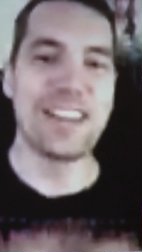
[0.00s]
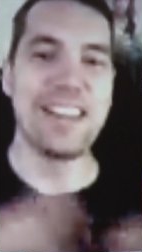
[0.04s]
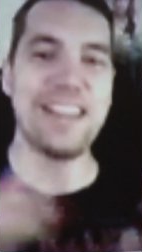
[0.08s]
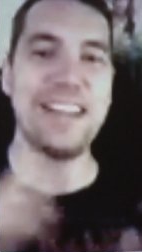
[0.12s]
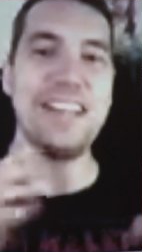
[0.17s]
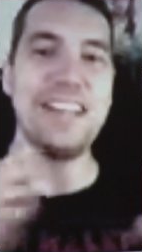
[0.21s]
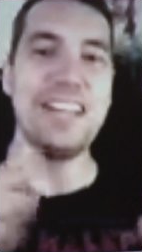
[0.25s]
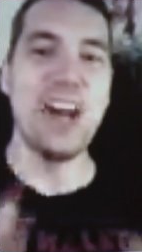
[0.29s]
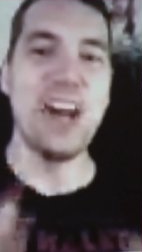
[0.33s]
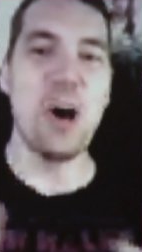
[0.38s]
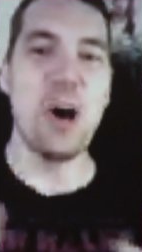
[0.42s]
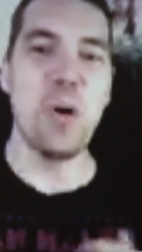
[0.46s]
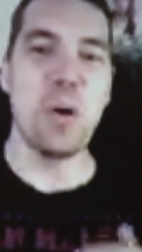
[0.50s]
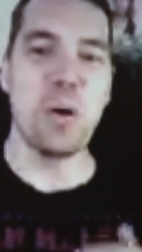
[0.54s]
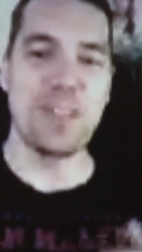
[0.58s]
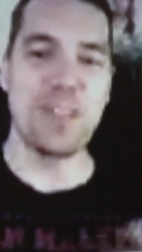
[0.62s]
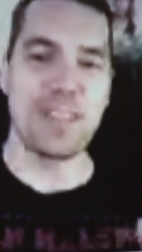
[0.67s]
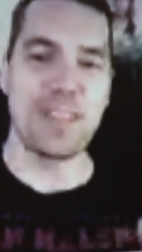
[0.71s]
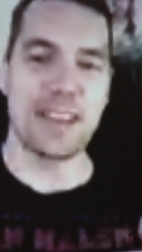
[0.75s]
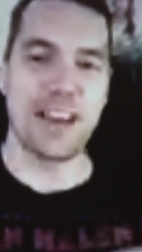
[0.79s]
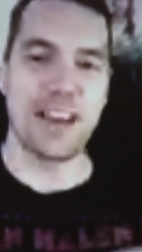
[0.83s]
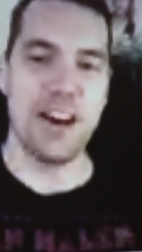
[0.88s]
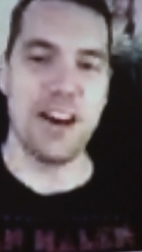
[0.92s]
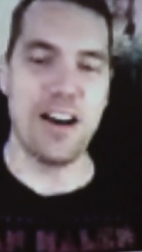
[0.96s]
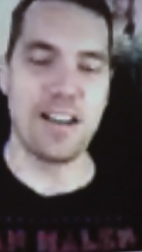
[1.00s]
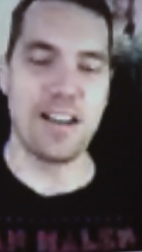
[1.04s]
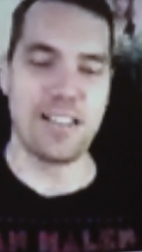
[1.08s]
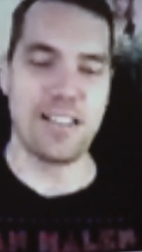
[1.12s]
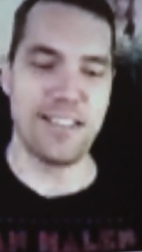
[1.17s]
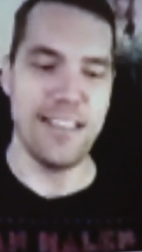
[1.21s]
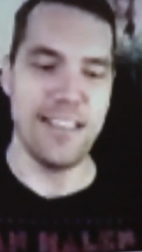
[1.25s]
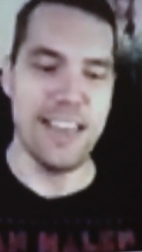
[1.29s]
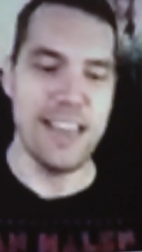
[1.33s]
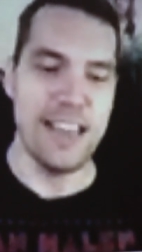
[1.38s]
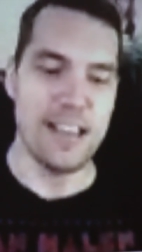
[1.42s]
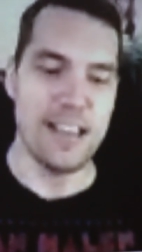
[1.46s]
actually know what the
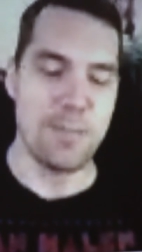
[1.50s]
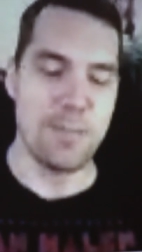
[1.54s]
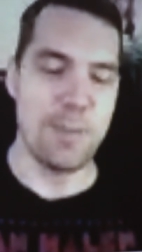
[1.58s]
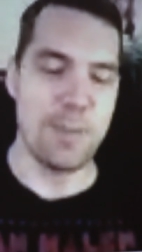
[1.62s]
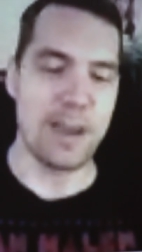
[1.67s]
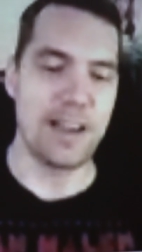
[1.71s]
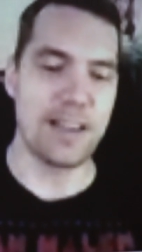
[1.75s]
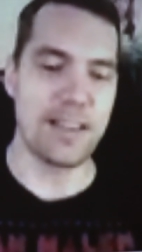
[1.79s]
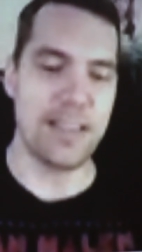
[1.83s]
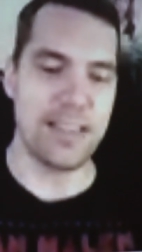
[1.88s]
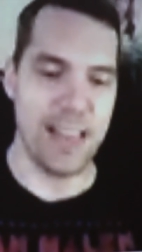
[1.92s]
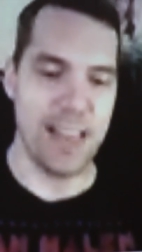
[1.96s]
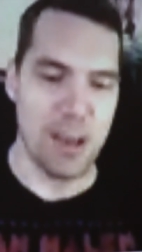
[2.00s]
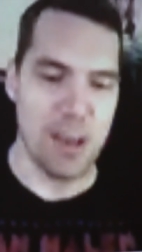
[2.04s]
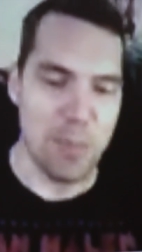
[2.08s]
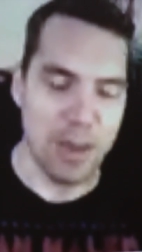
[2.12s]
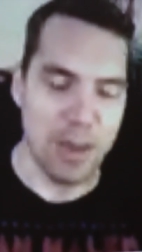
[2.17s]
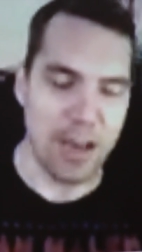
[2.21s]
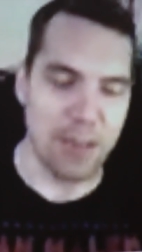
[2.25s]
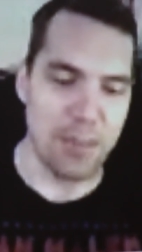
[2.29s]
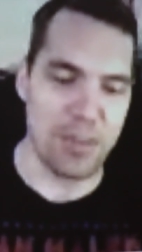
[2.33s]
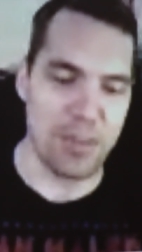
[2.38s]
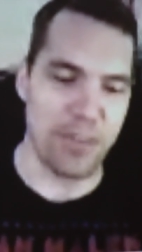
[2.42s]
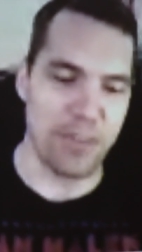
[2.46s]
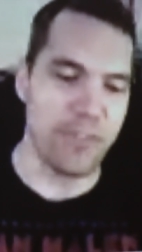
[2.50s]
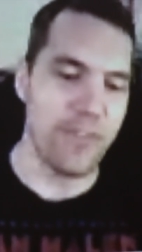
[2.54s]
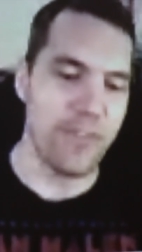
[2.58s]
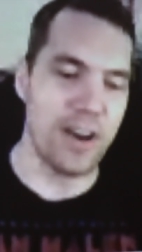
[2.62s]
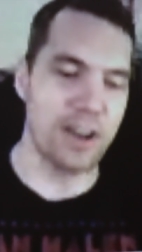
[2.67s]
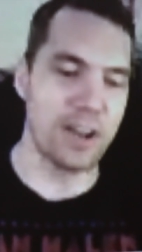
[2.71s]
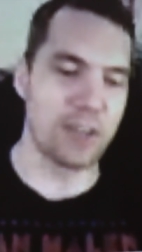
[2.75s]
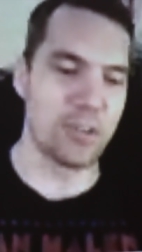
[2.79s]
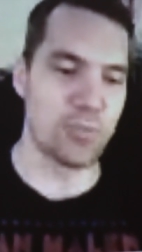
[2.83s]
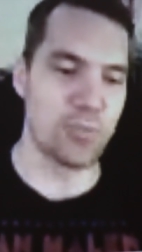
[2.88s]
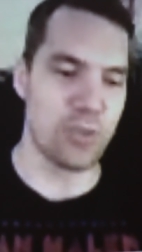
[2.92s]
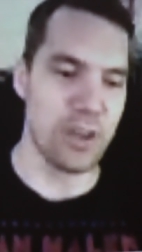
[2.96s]
cost is, because then it becomes a
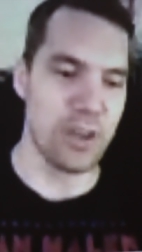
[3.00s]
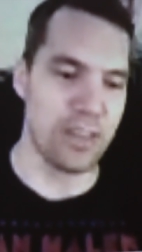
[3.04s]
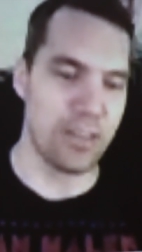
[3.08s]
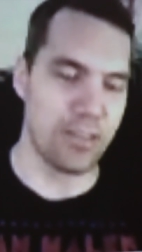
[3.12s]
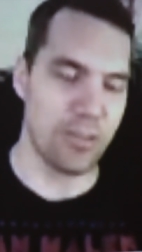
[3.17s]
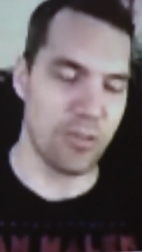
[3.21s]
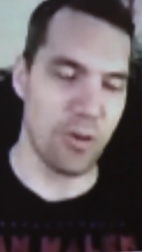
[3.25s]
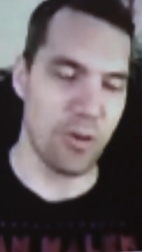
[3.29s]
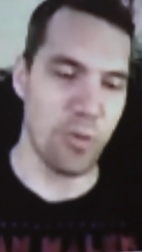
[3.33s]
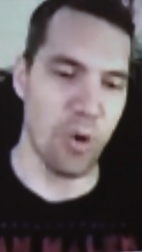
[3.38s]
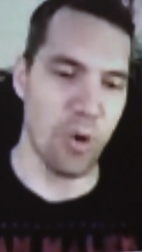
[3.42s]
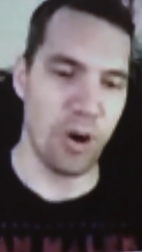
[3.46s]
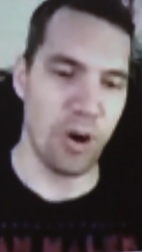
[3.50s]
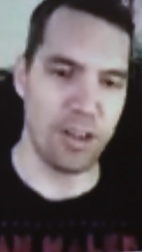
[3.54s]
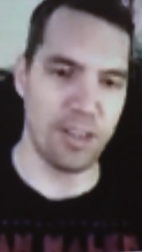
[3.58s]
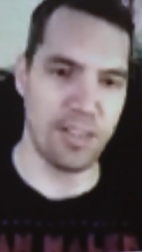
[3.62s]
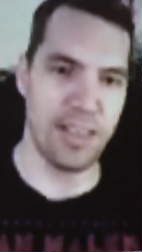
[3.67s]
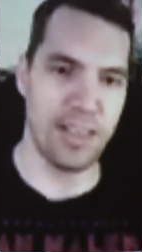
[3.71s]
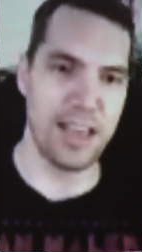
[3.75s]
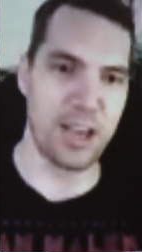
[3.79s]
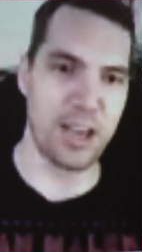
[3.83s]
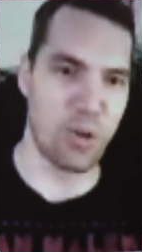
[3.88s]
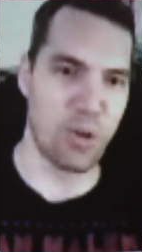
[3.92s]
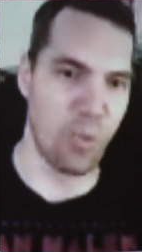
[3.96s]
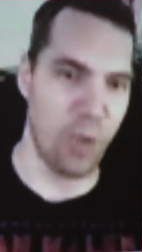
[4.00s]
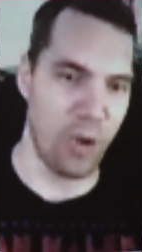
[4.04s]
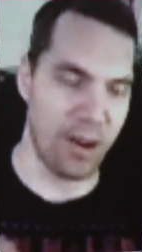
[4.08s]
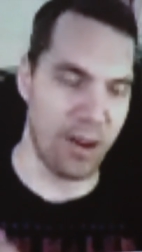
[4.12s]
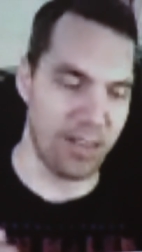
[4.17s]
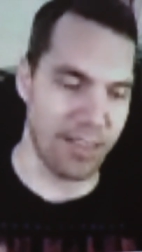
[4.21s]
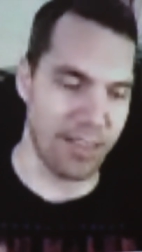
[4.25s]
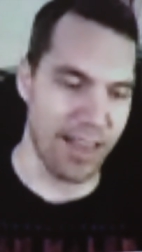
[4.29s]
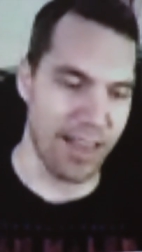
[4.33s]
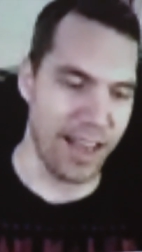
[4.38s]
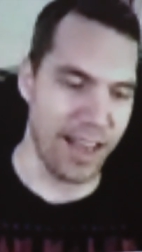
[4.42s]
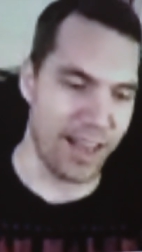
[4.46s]
fun risk-reward thing
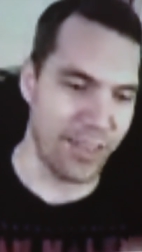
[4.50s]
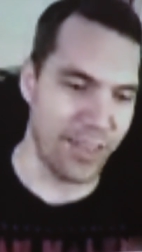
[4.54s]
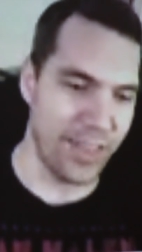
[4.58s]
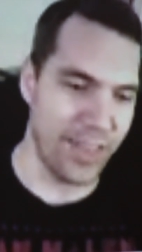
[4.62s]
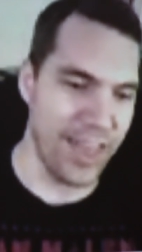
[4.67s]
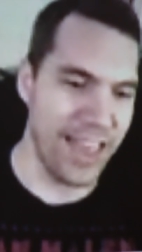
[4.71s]
where it's like sure.